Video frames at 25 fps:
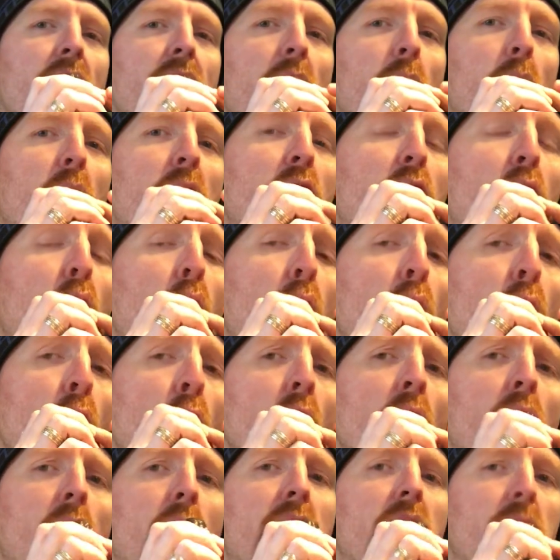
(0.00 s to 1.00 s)
And then when
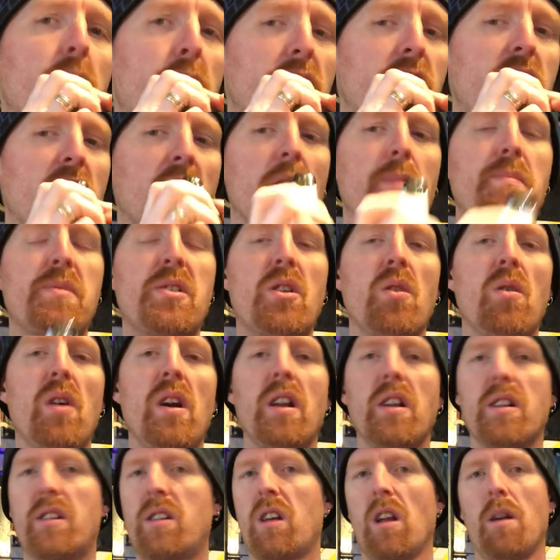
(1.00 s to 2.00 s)
you put your lips to
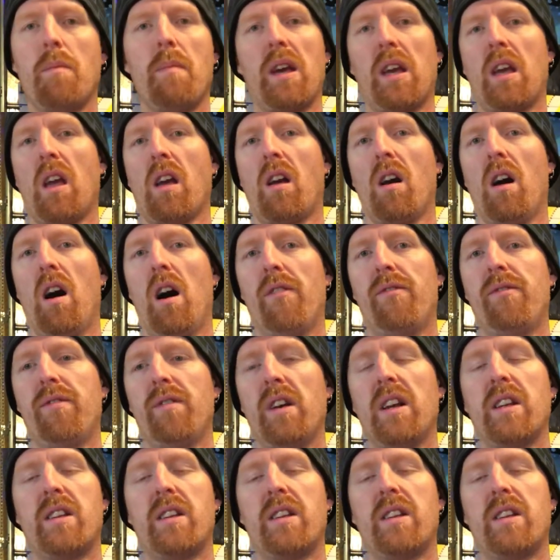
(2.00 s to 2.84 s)
it, it's gonna make you cough.